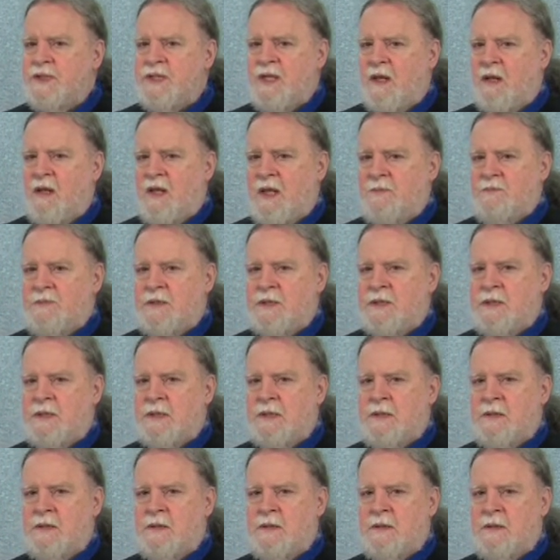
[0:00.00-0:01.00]
times.
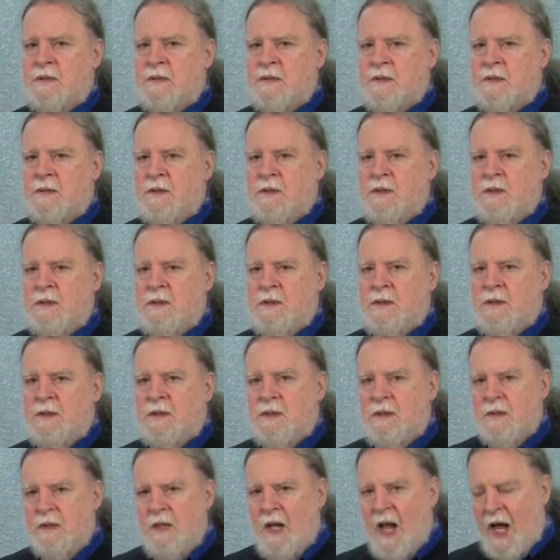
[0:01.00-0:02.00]

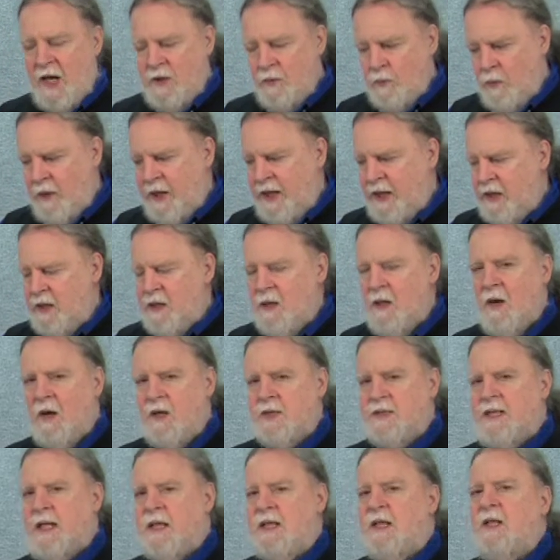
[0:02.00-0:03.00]
And we
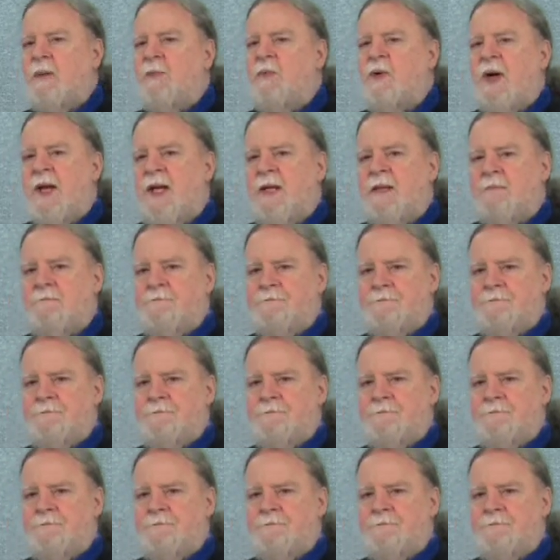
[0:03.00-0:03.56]
are taking a break.